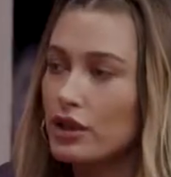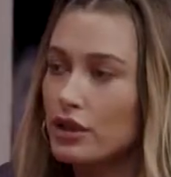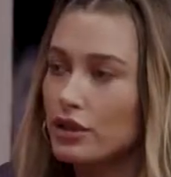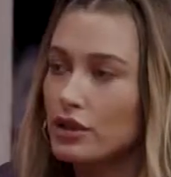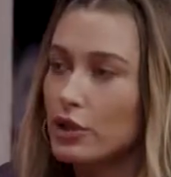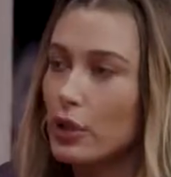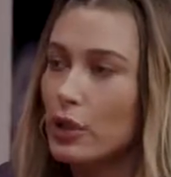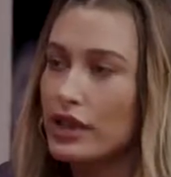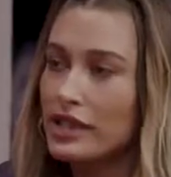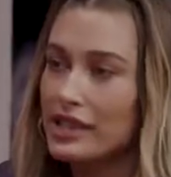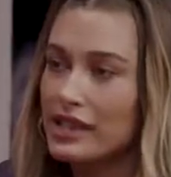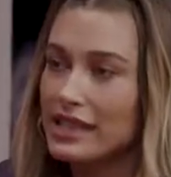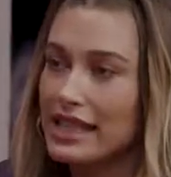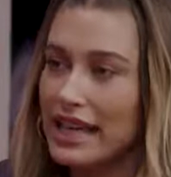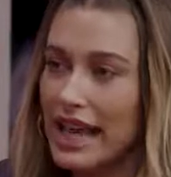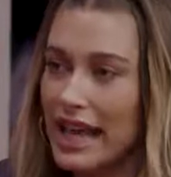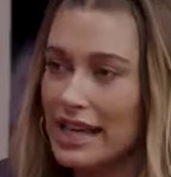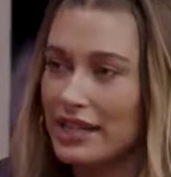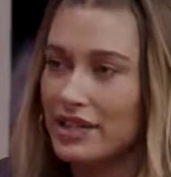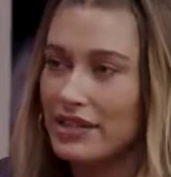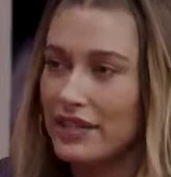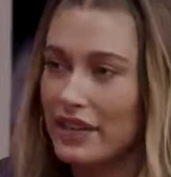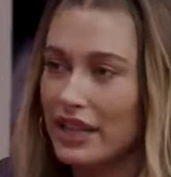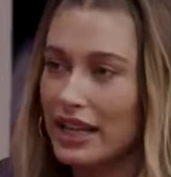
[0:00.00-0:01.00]
towards the
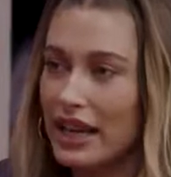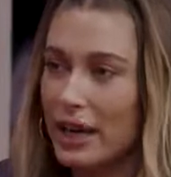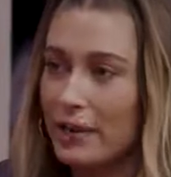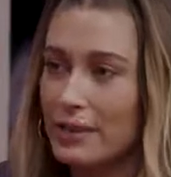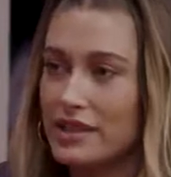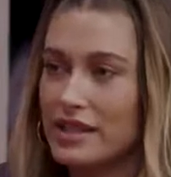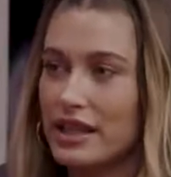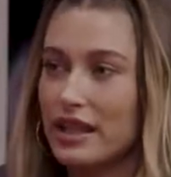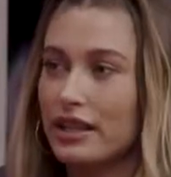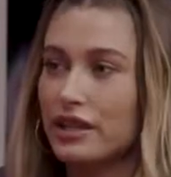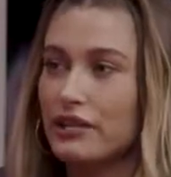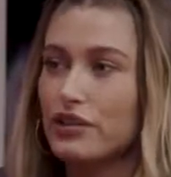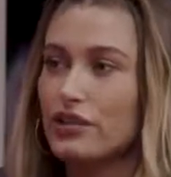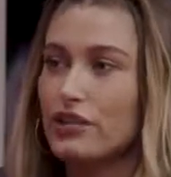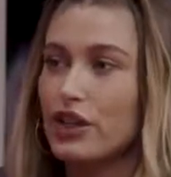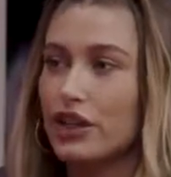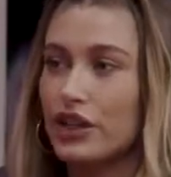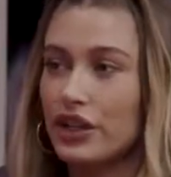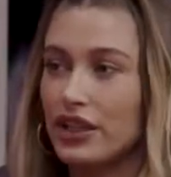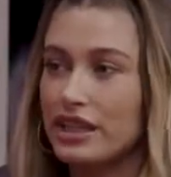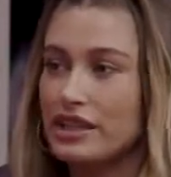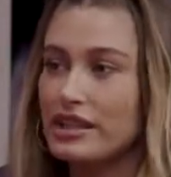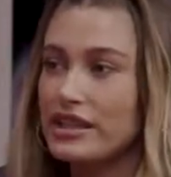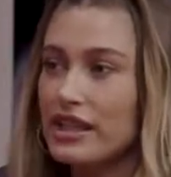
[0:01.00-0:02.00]
end of it, I was like
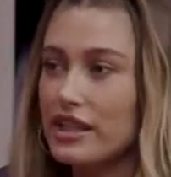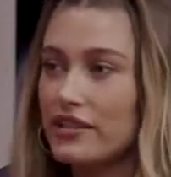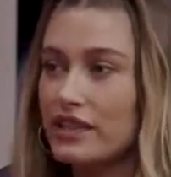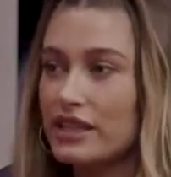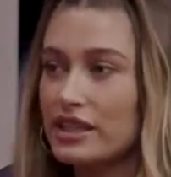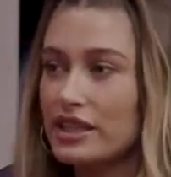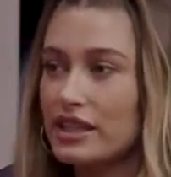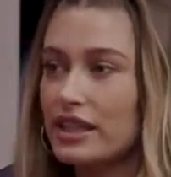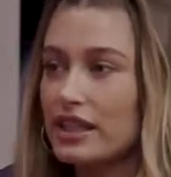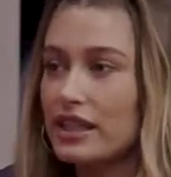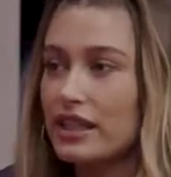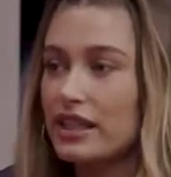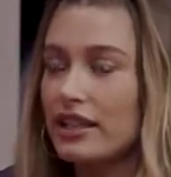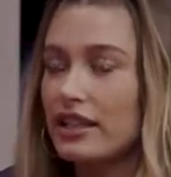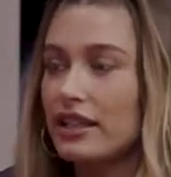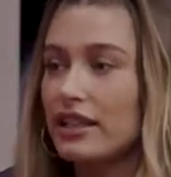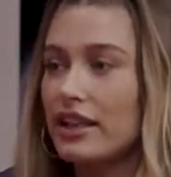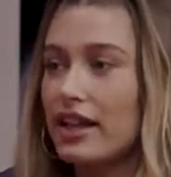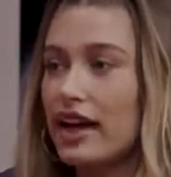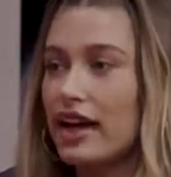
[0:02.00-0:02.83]
turning 17.